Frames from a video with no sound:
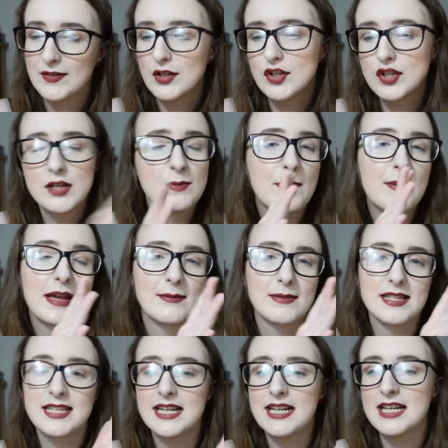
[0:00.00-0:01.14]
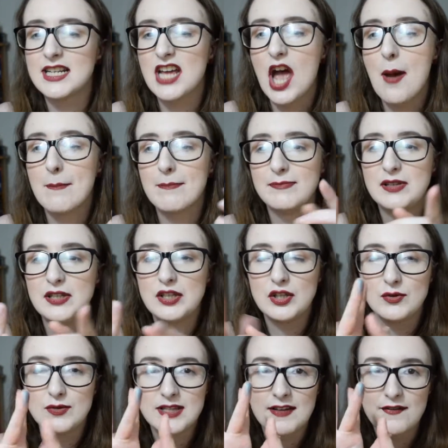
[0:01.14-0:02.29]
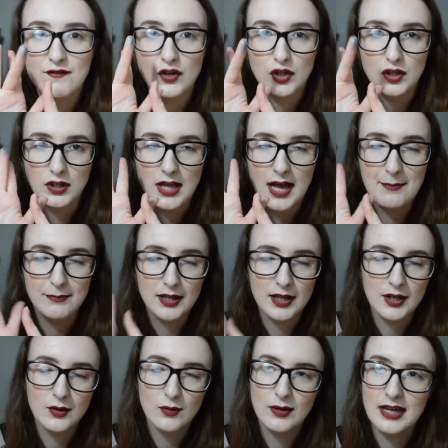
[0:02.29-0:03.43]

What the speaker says: Super pigmented, beautiful and blue,